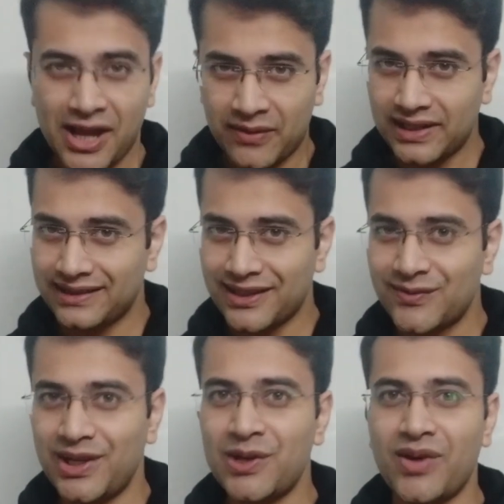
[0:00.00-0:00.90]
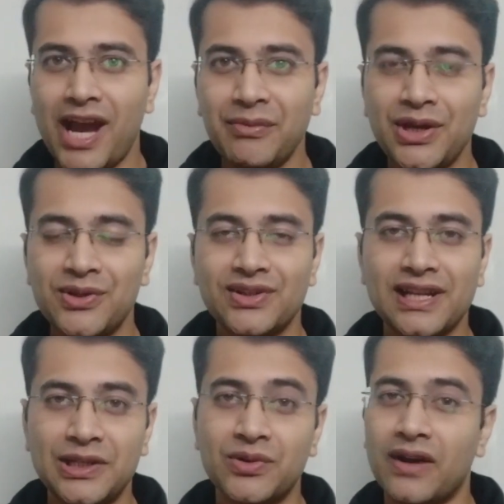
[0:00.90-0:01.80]
Well, in this video, I am going to
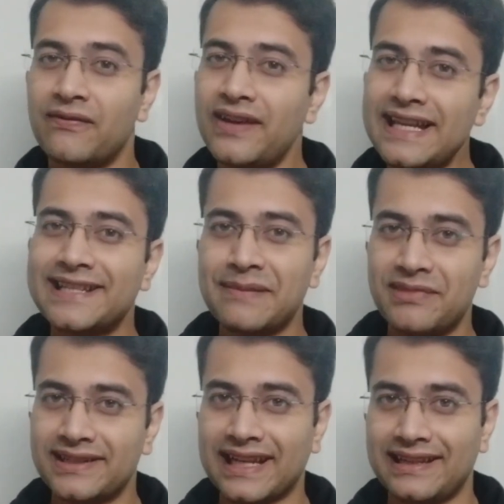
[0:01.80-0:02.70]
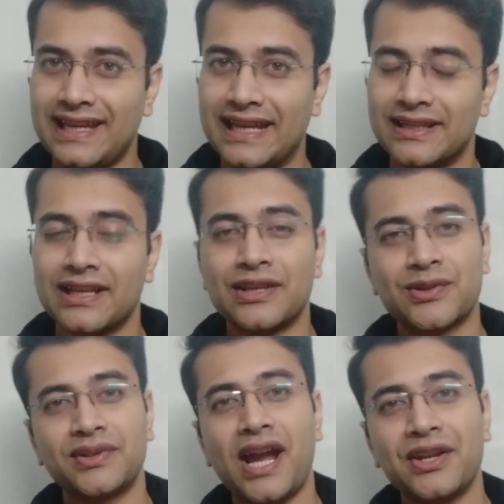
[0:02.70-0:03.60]
tell you a very simple technique
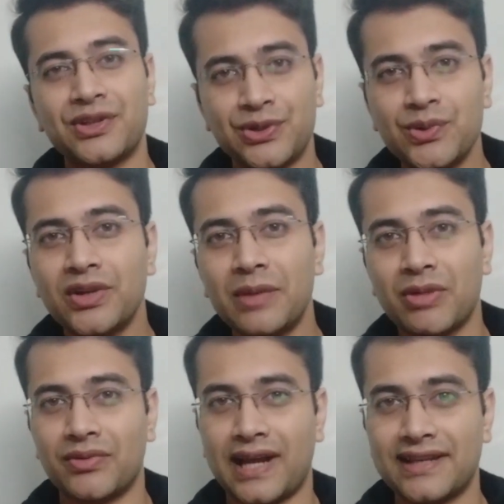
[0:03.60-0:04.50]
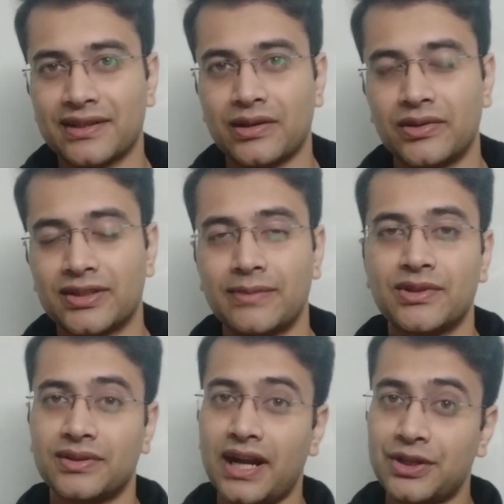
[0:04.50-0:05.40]
so that you can memorize a concept,
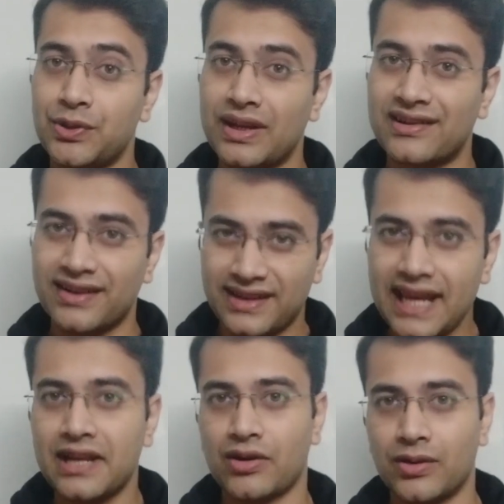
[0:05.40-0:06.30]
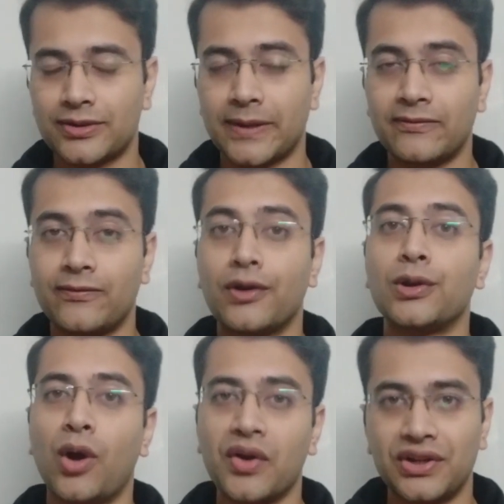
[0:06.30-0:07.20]
so that you can retain a concept for
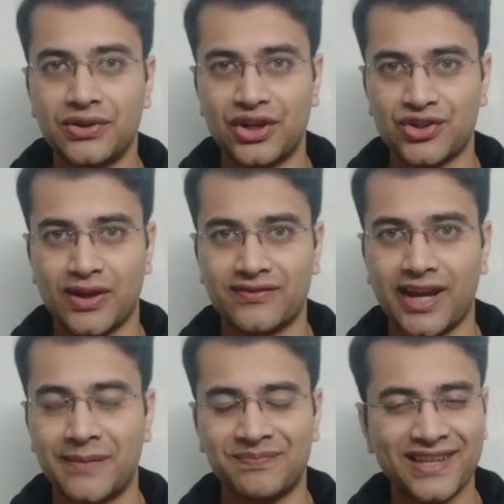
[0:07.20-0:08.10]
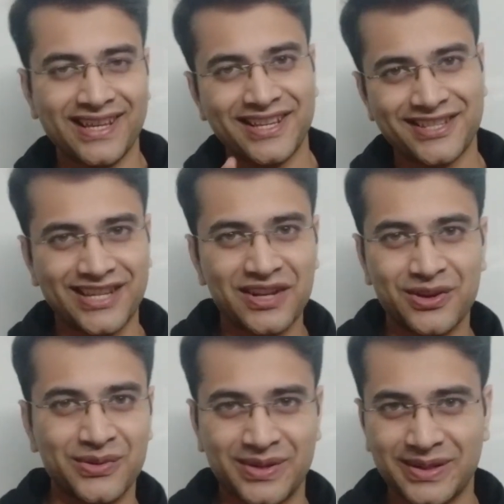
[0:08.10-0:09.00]
longer duration of time. Stay
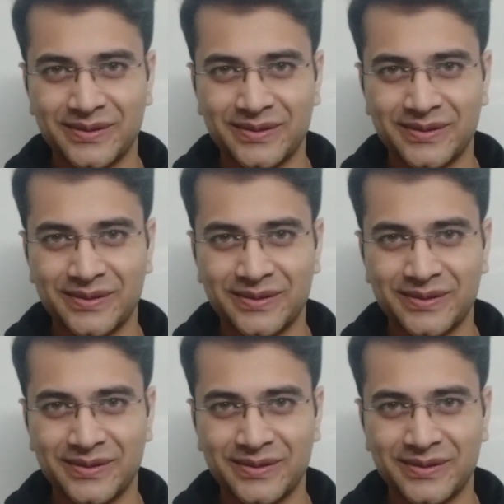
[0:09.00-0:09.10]
tuned.